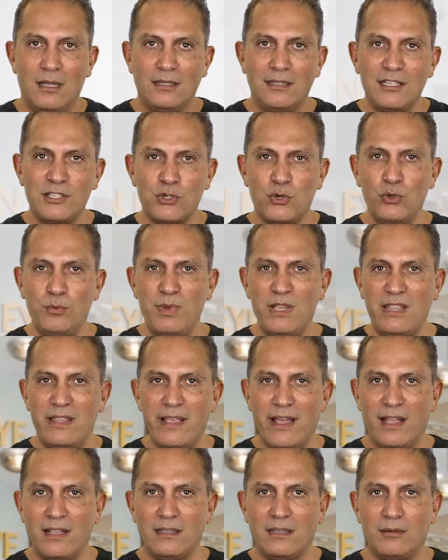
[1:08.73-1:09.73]
This could be
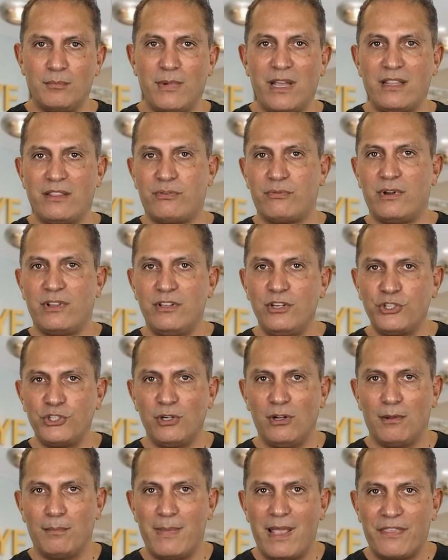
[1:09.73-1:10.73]
done by a
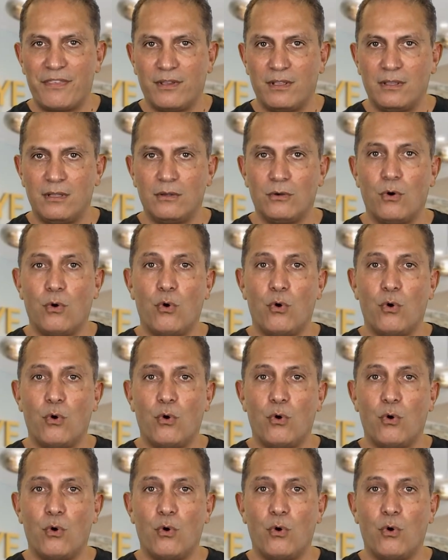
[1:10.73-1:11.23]
traditional method